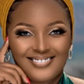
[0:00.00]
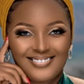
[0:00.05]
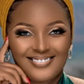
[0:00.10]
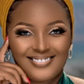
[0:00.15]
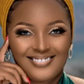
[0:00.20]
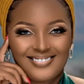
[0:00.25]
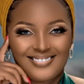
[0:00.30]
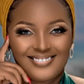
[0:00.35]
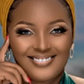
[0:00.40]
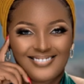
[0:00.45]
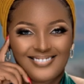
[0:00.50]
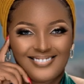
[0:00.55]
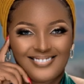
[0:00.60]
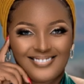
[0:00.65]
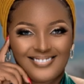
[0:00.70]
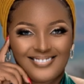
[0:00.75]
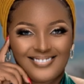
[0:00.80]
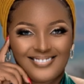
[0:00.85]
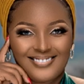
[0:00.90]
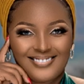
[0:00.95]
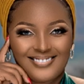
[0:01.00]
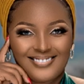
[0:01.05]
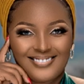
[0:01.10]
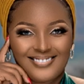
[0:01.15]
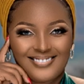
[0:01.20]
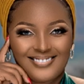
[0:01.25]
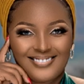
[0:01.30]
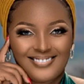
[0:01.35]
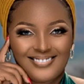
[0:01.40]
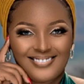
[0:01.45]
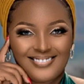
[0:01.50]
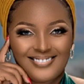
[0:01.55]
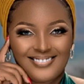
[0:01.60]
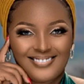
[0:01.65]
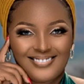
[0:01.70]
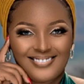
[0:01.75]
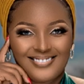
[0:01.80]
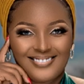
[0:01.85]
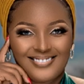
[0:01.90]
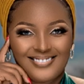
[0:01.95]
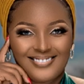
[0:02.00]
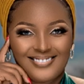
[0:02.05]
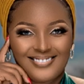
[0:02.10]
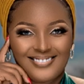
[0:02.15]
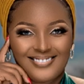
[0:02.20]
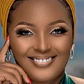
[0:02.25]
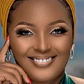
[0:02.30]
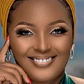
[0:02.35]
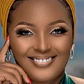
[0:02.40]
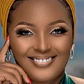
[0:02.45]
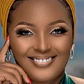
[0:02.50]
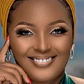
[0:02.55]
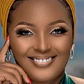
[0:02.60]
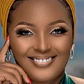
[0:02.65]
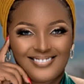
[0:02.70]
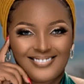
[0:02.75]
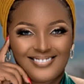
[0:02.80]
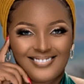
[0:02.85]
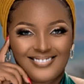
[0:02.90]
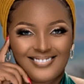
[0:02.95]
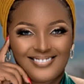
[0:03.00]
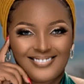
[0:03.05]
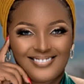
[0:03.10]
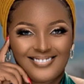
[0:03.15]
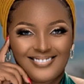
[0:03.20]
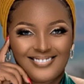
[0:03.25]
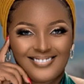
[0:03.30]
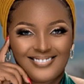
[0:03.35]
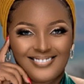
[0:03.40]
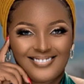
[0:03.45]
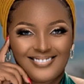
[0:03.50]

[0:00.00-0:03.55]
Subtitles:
The face doesn't move, so there is nothing to read.